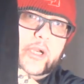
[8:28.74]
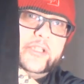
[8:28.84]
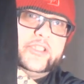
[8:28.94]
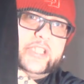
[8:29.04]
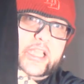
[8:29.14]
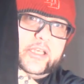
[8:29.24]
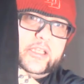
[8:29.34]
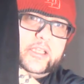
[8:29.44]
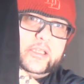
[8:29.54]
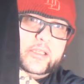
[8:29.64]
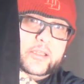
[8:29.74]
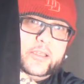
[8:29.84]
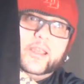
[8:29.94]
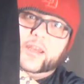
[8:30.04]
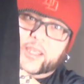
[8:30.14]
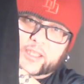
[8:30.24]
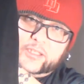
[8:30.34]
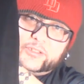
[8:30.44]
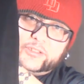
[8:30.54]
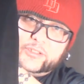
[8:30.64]
greatest sidekick, and he
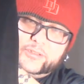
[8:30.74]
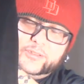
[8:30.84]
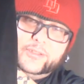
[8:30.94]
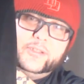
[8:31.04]
is.